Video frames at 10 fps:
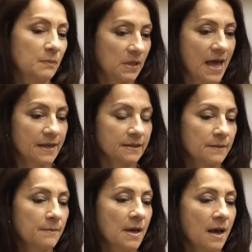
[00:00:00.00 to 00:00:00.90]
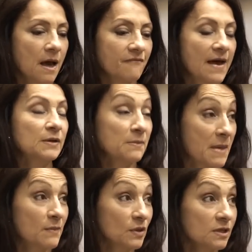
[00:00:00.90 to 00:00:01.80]
a platinum uh, founding
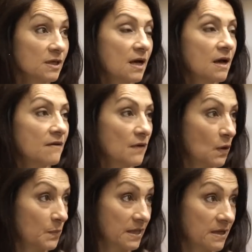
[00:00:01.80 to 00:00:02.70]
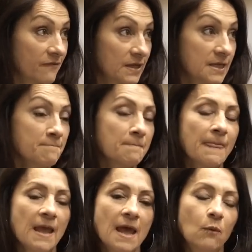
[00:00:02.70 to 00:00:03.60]
member of OPNFV.
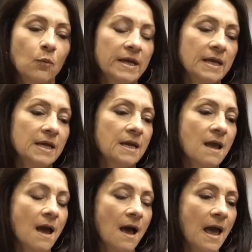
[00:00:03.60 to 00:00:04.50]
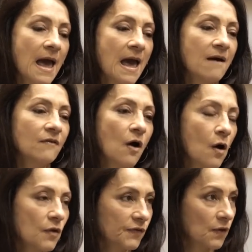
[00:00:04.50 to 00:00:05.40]
We have
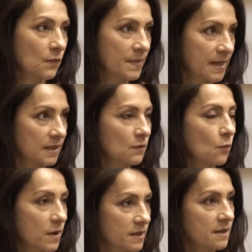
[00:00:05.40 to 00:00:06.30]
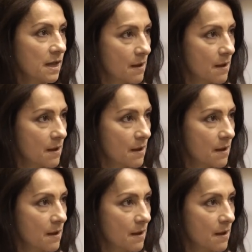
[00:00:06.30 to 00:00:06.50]
also been one of the